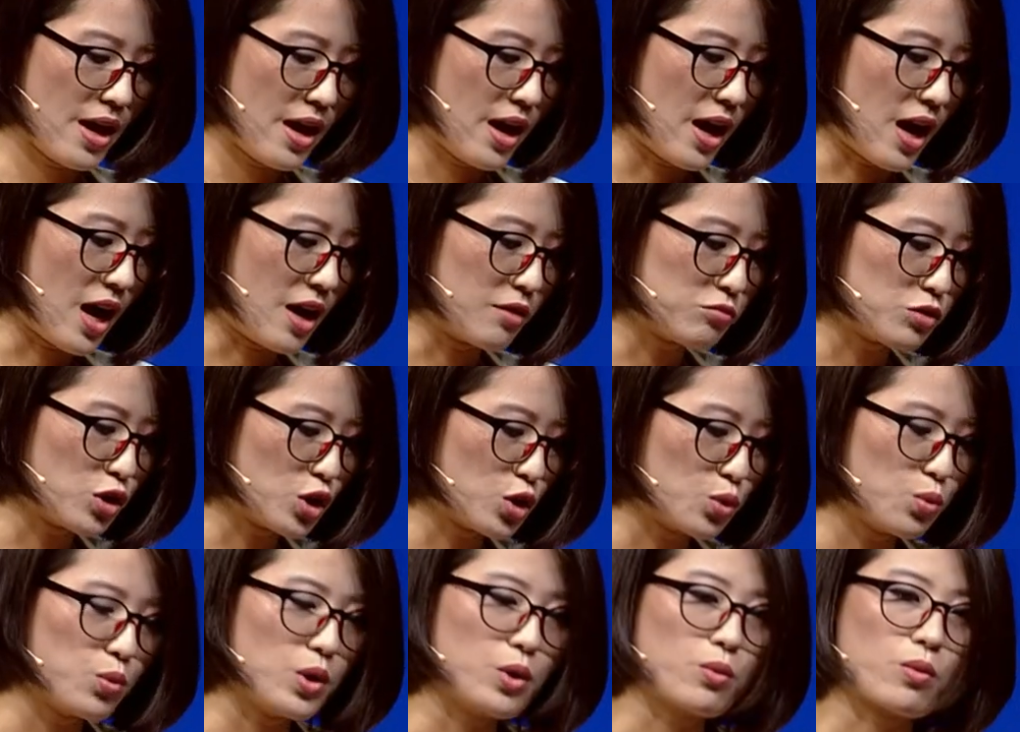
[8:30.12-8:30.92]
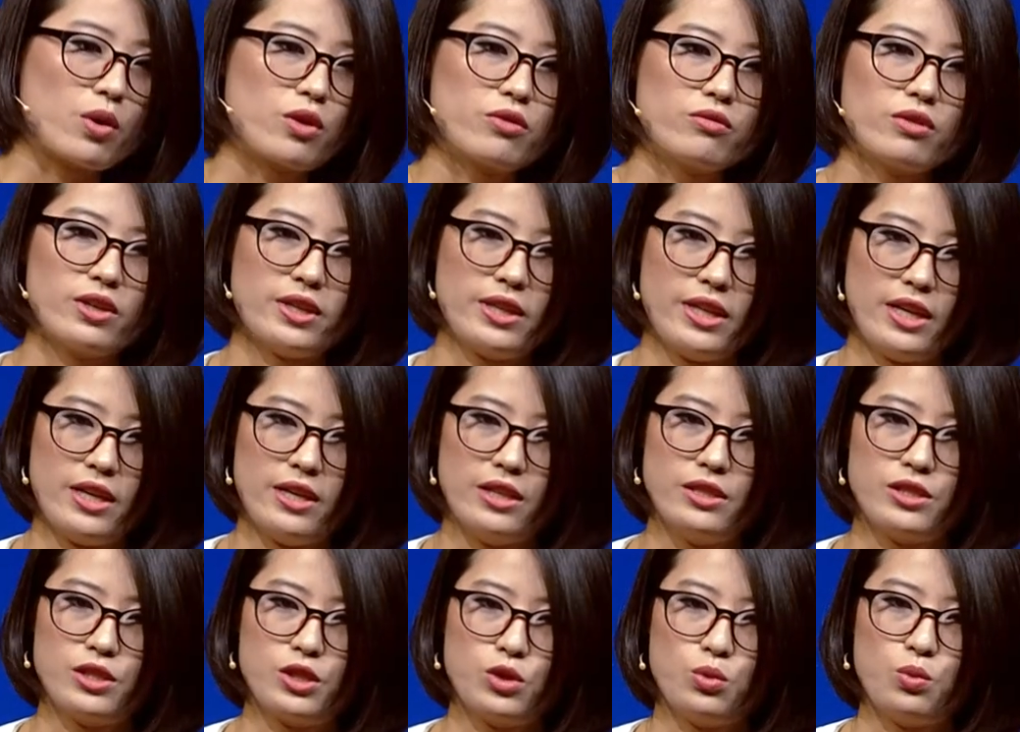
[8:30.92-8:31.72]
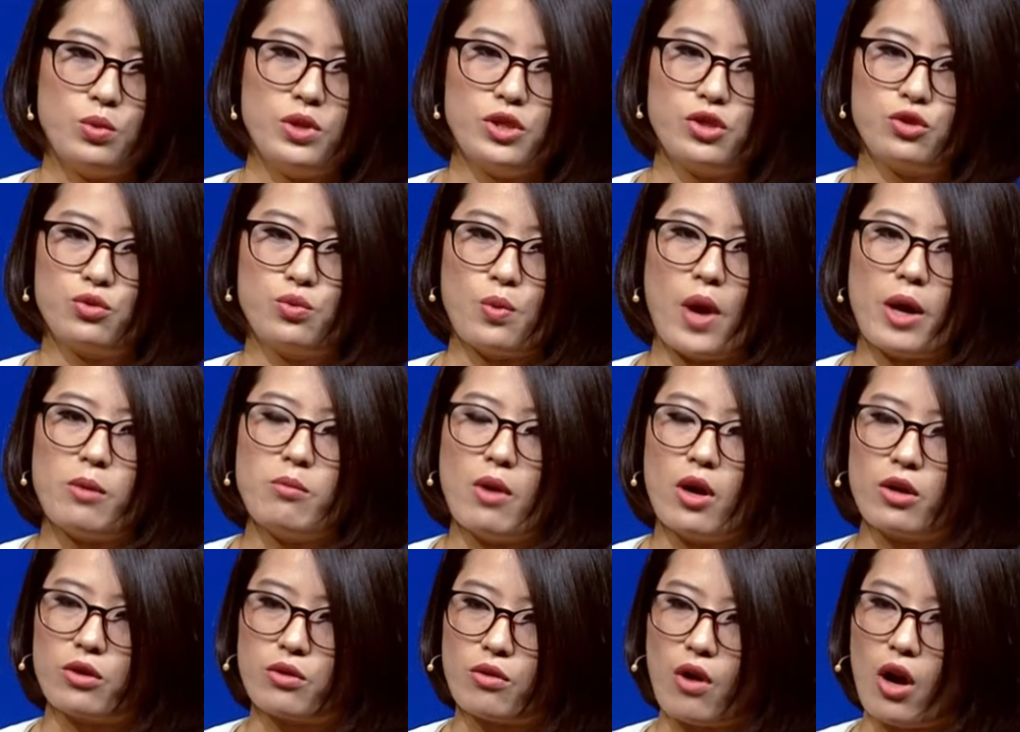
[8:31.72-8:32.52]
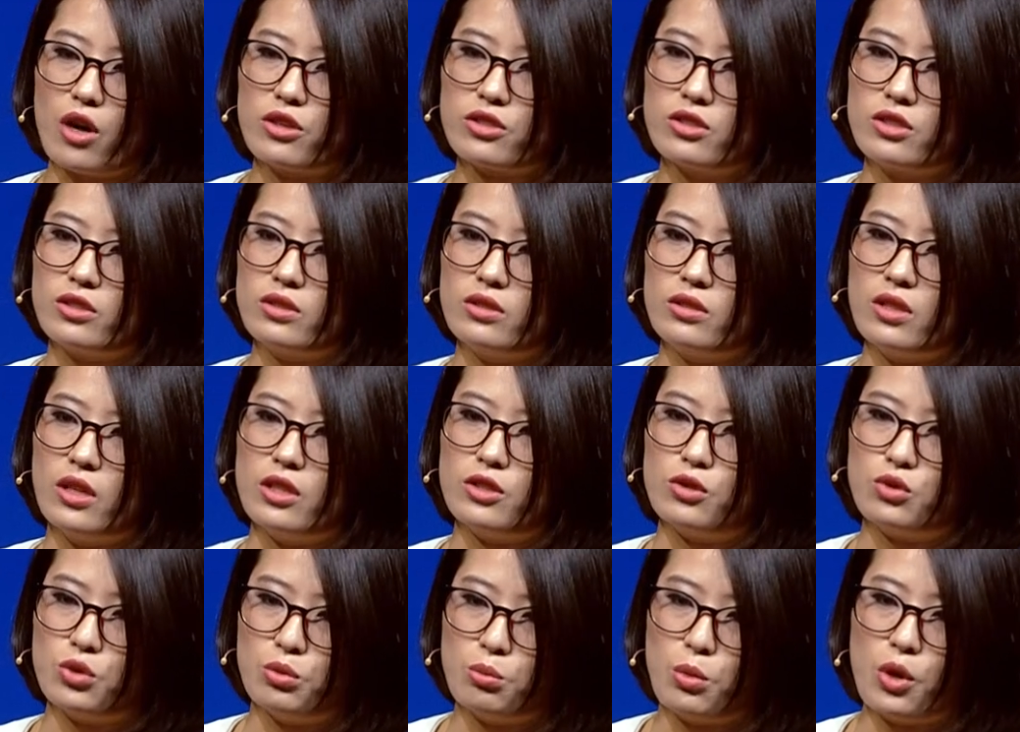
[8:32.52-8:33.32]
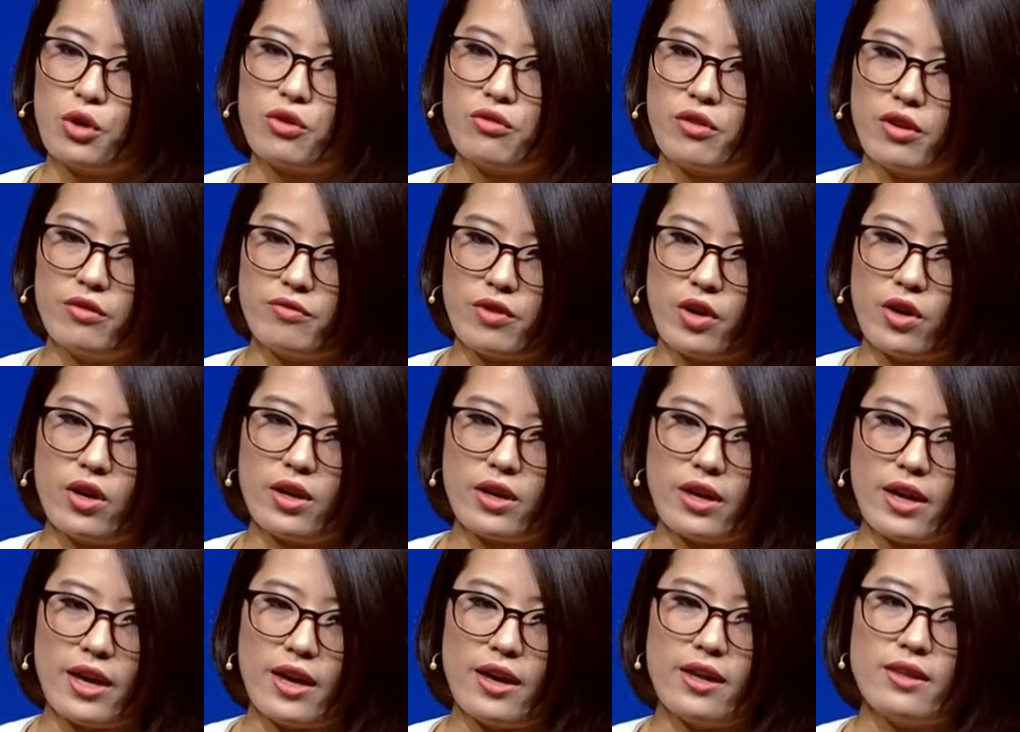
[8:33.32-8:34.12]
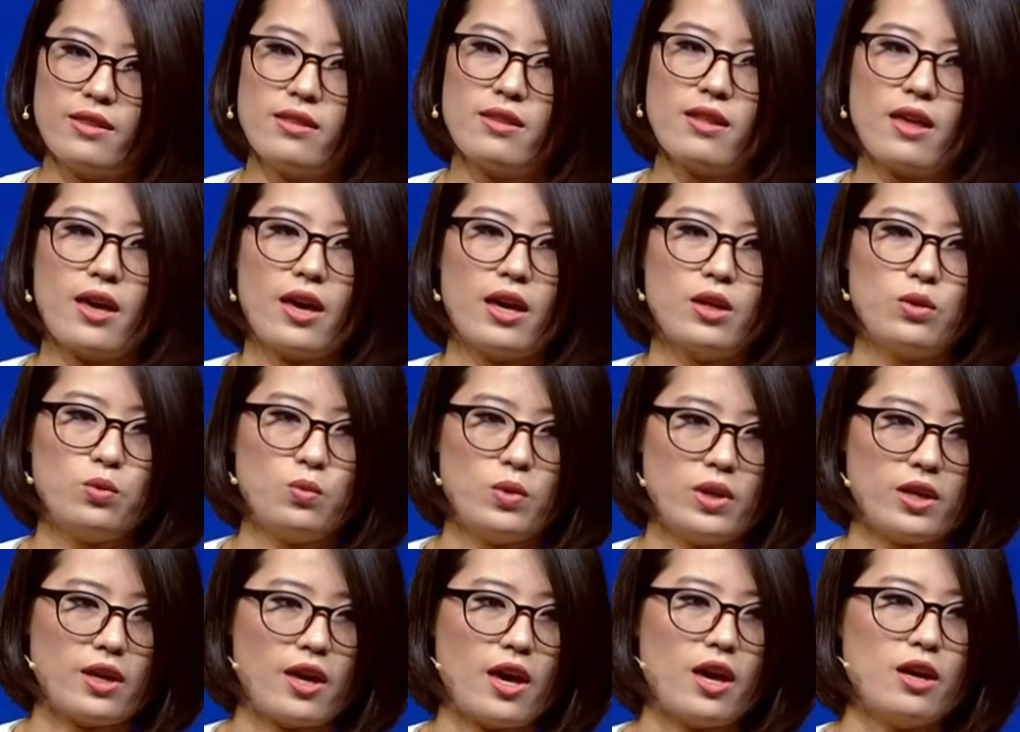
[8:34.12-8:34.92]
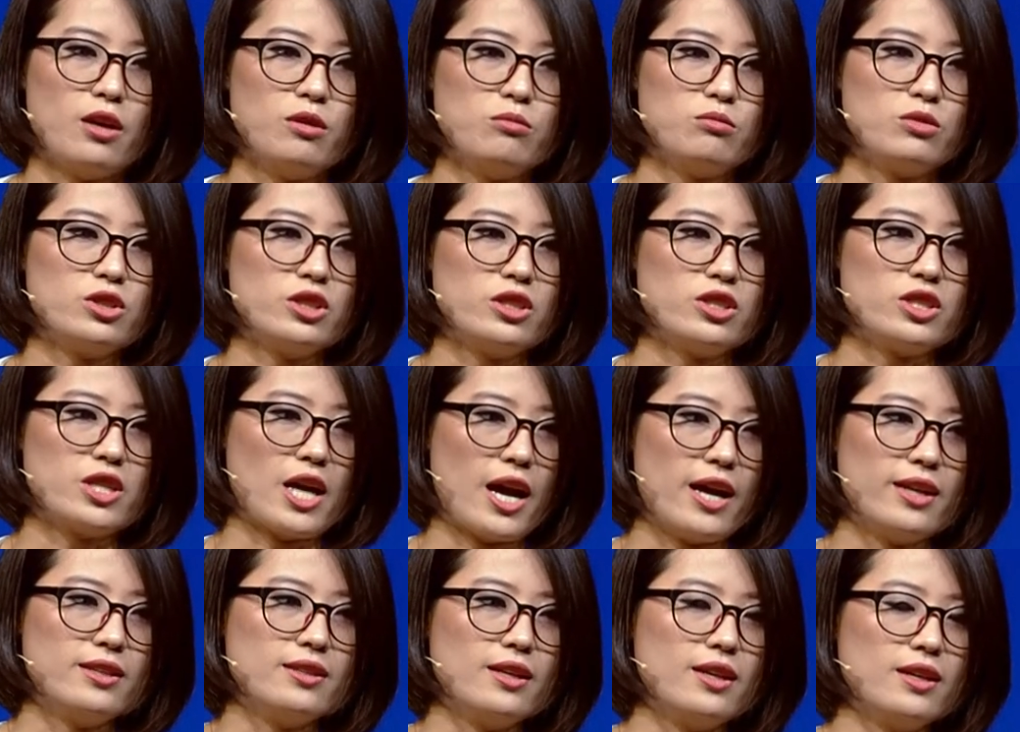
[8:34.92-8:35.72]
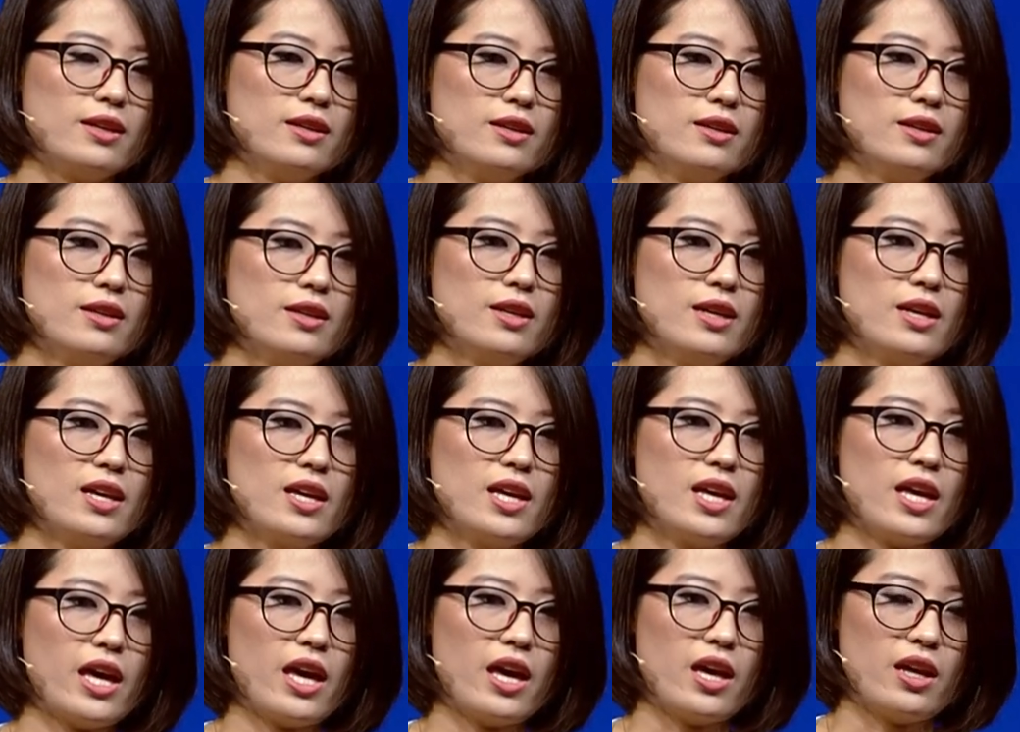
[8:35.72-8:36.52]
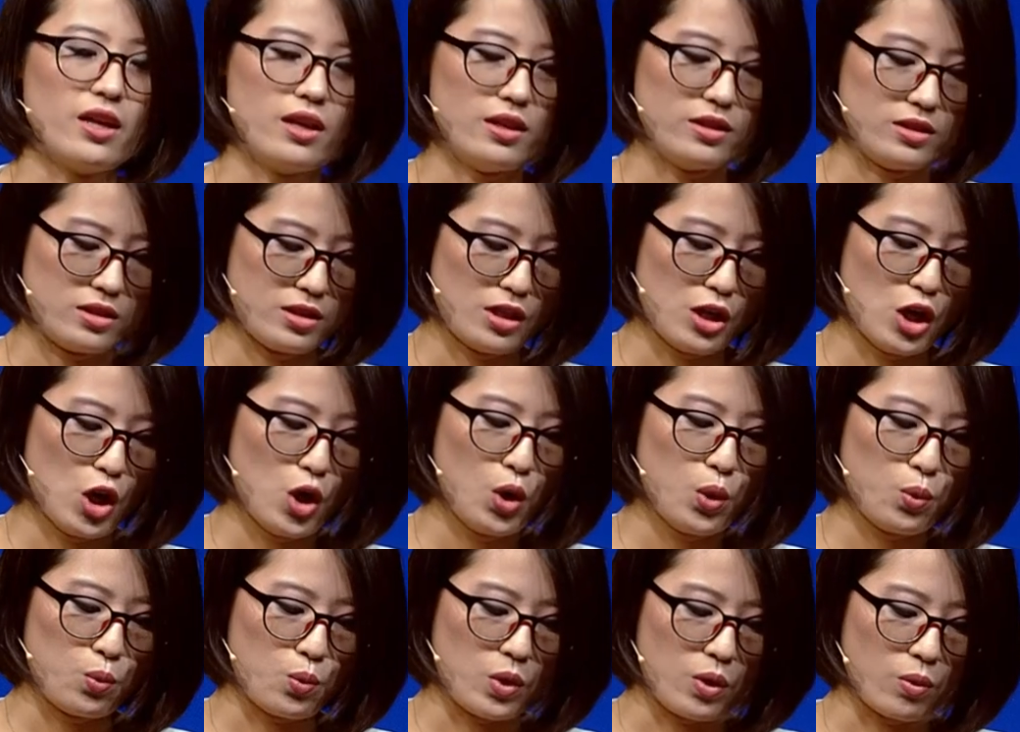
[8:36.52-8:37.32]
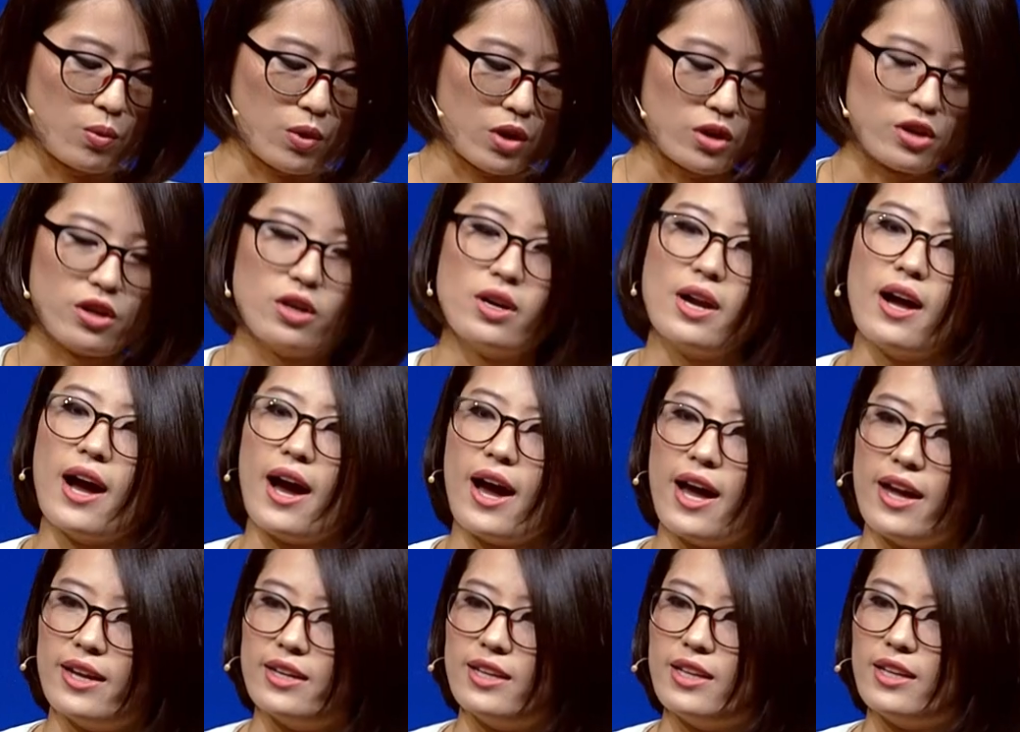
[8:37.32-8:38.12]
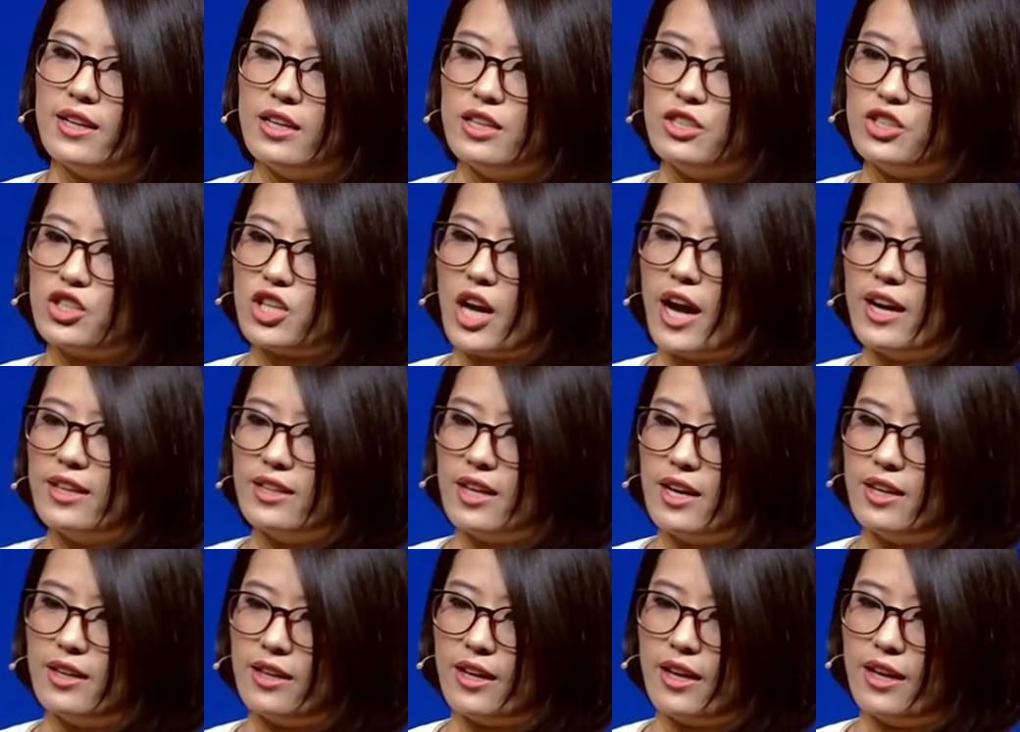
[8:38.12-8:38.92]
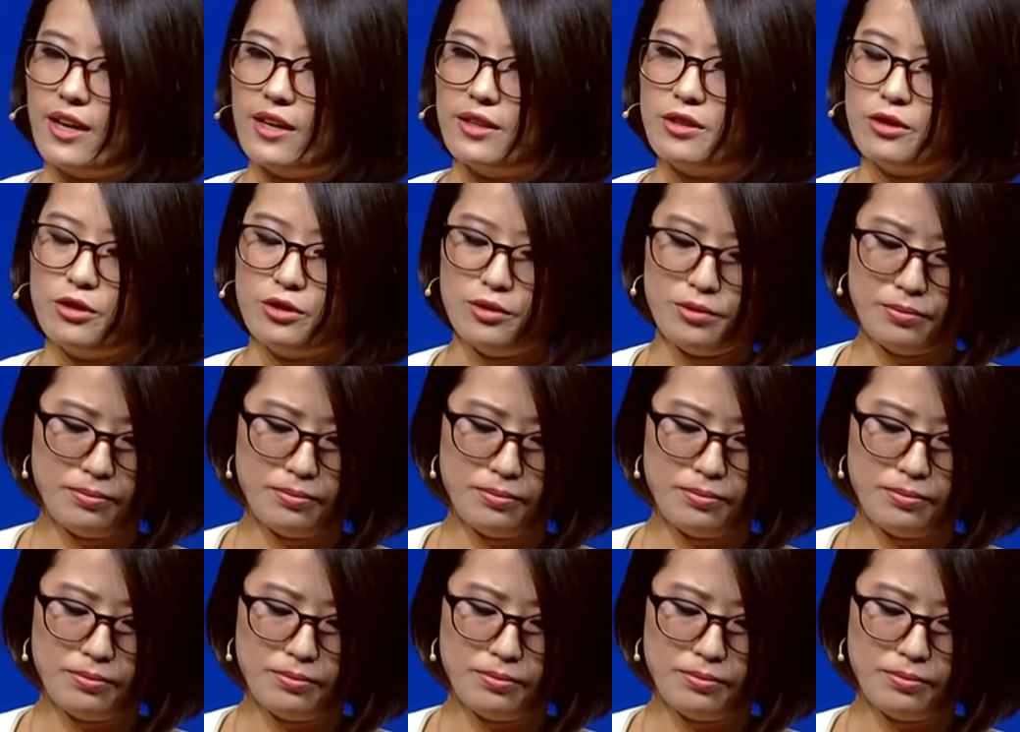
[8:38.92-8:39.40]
After we were released, we swam across the Tumen River again, and we came to China, and we were hiding in China again.